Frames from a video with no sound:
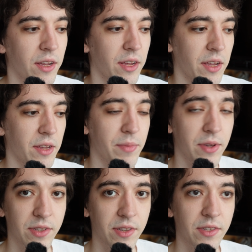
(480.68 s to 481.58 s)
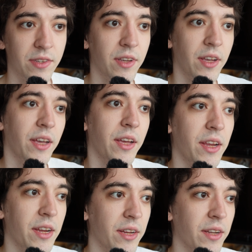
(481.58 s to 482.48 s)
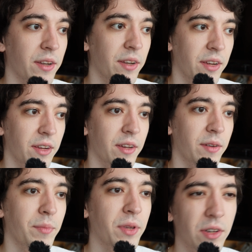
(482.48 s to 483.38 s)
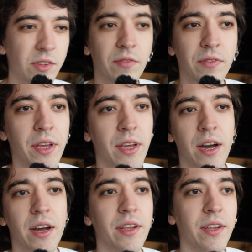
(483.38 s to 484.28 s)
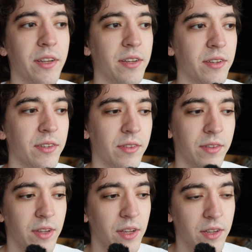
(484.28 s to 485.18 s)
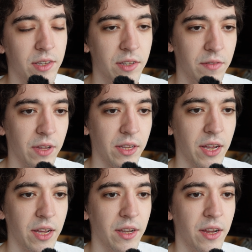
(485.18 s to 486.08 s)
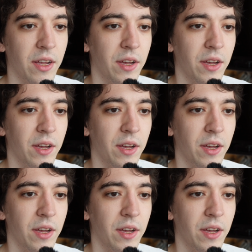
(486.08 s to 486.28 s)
a business, and because of AI and stuff like that,